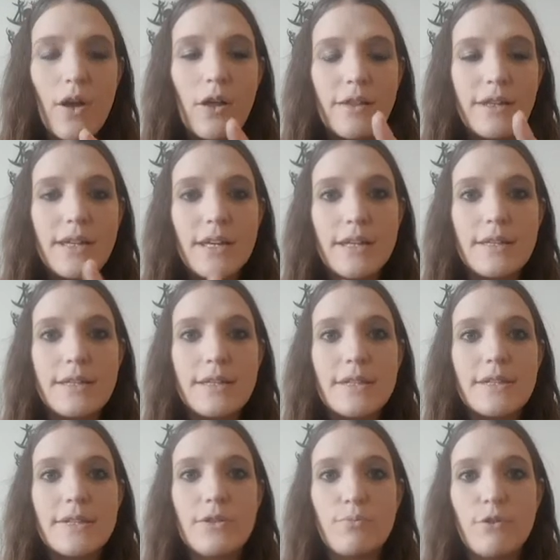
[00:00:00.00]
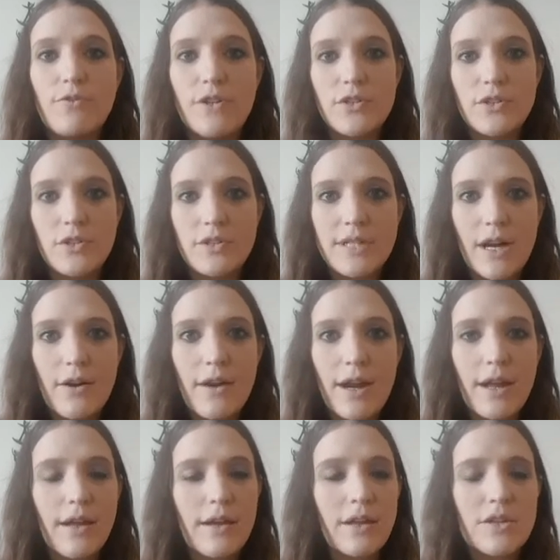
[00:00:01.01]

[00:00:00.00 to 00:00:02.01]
all it is superficial tearing,